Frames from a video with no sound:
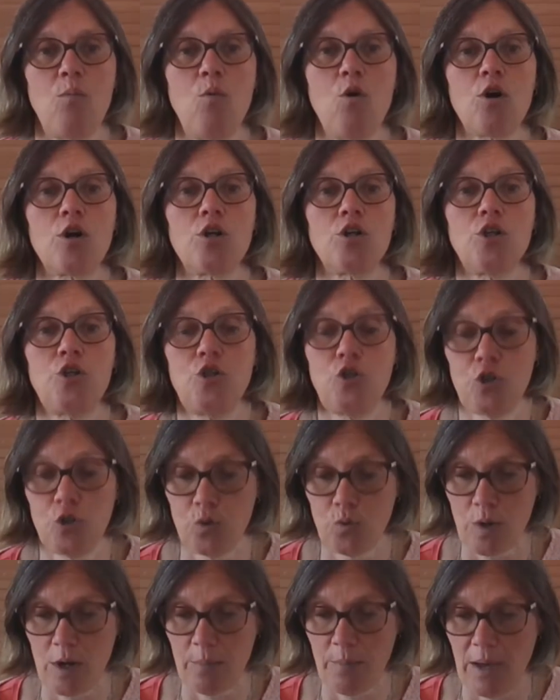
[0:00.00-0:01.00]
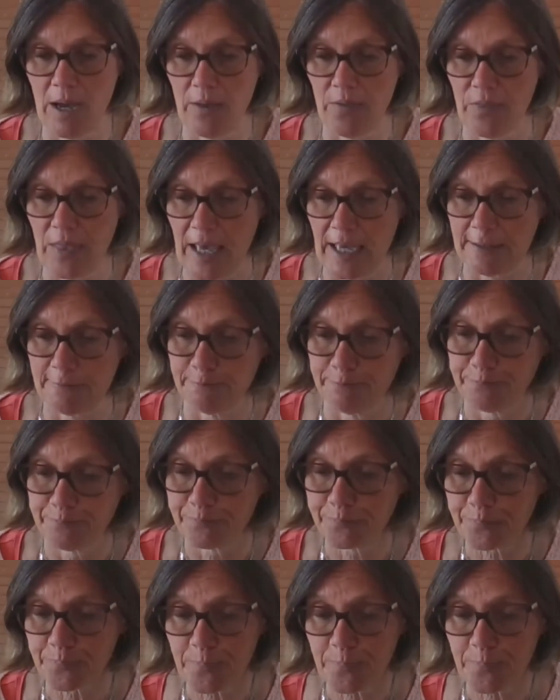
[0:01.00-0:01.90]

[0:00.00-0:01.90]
and what can you do about that?